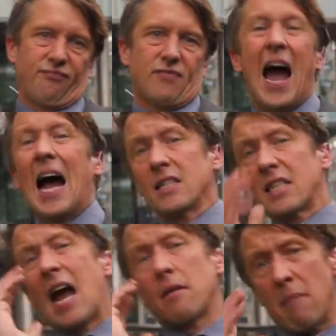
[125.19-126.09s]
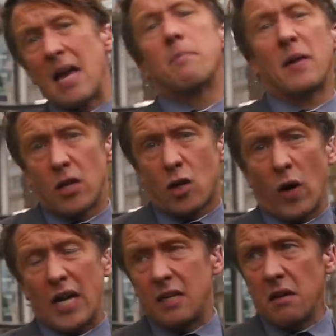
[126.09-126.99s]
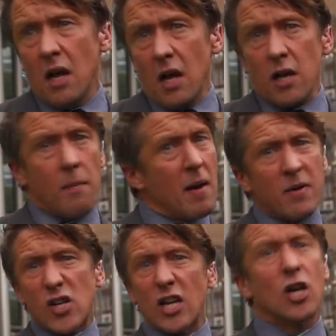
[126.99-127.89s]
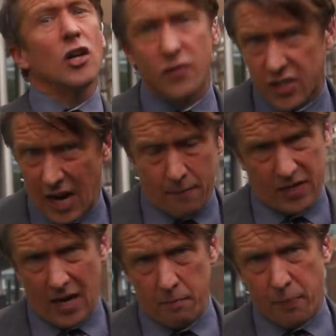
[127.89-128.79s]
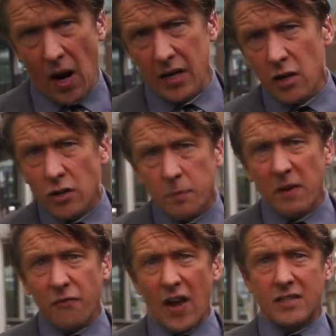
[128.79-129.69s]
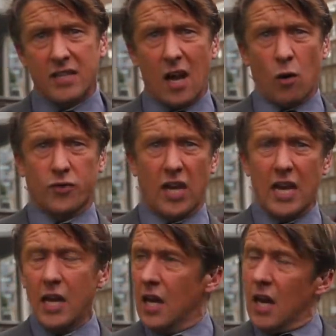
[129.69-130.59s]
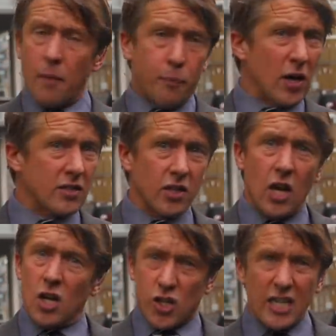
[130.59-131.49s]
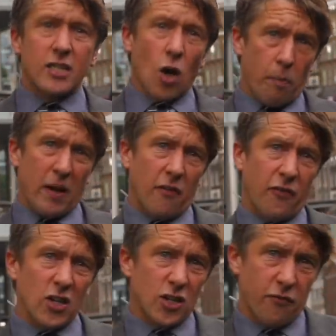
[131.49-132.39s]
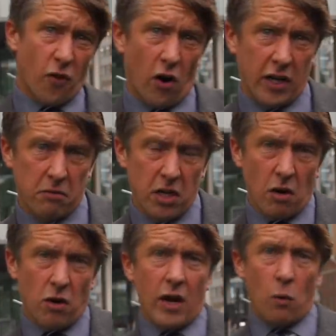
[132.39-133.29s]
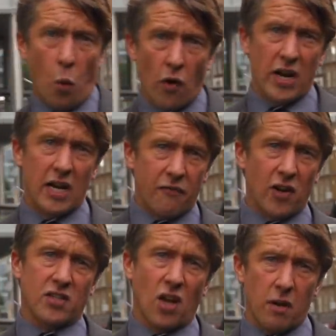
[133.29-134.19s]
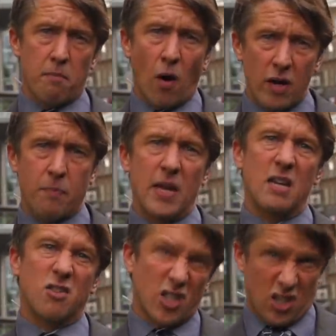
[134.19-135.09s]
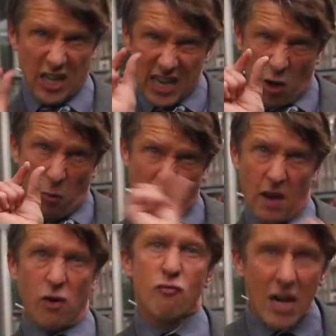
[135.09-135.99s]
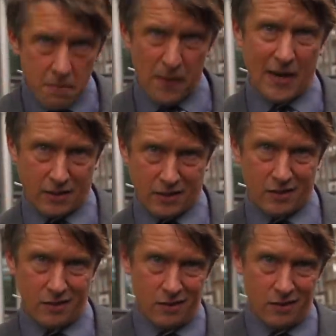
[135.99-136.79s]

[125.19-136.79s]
And maybe the Queen, maybe she could have stepped in. But, to be fair to the old dear, at present, she's got bigger fish to fry. Like worrying if her son might be just a little bit of a rapist.